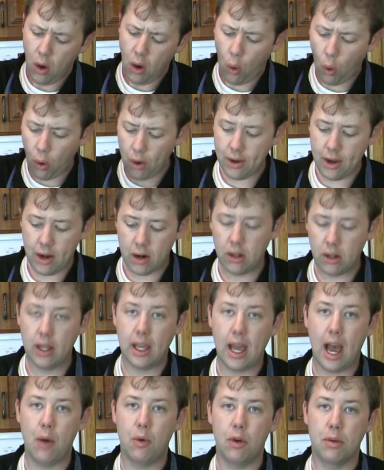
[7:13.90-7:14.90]
Ordinarily
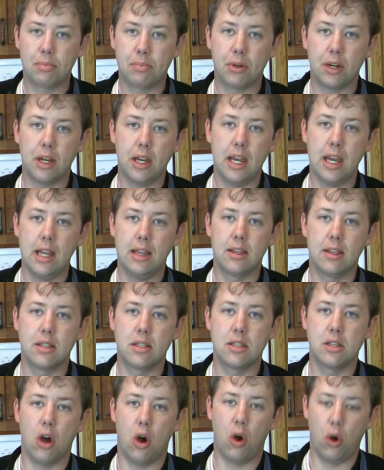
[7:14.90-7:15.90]
I would preheat the
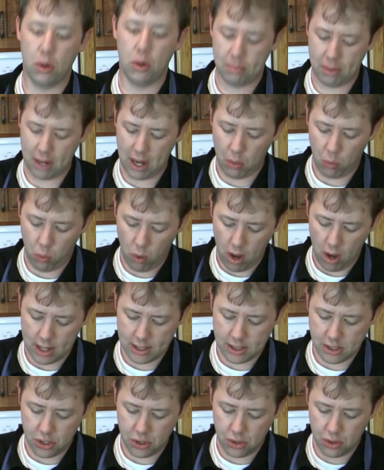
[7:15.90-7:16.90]
stone, but I
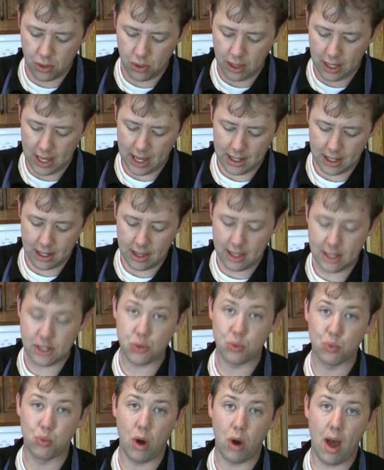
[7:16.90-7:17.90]
want to let this
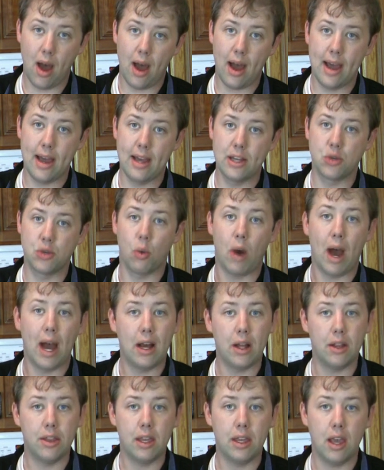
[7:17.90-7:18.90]
rise
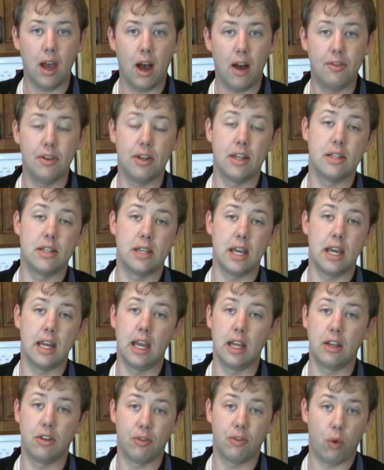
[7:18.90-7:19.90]
while the oven is
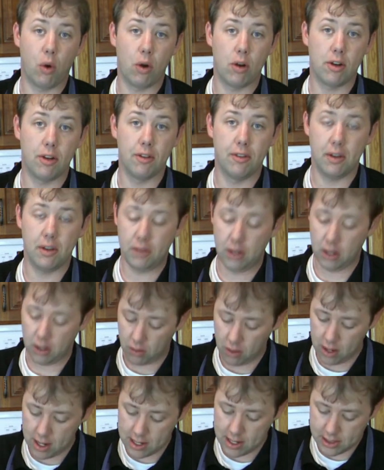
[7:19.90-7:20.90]
heating to 450
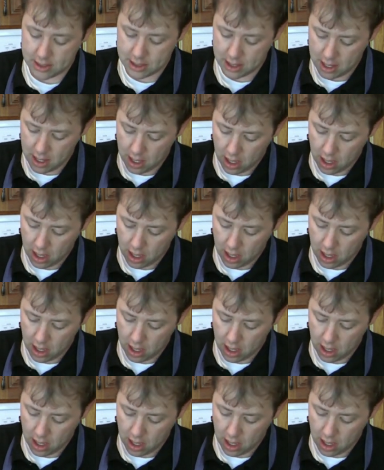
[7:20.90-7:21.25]
degrees.